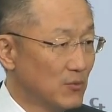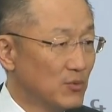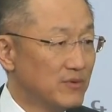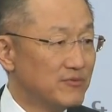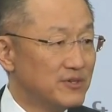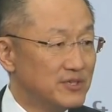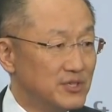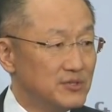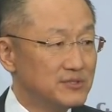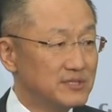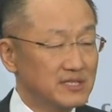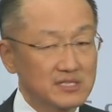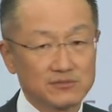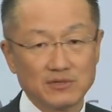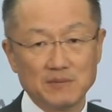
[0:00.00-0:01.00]
We've reduced
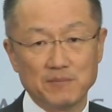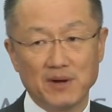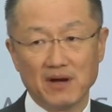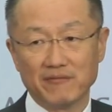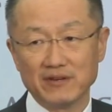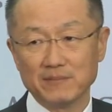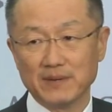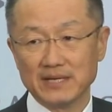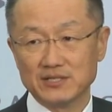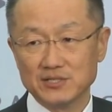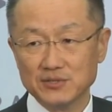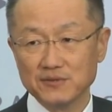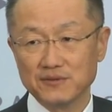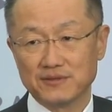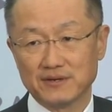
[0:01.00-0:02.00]
extreme poverty by
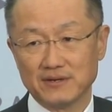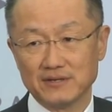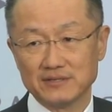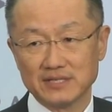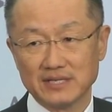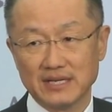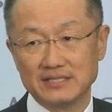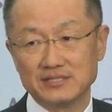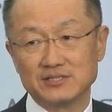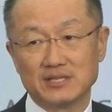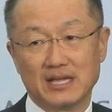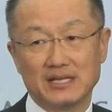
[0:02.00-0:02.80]
two-thirds and,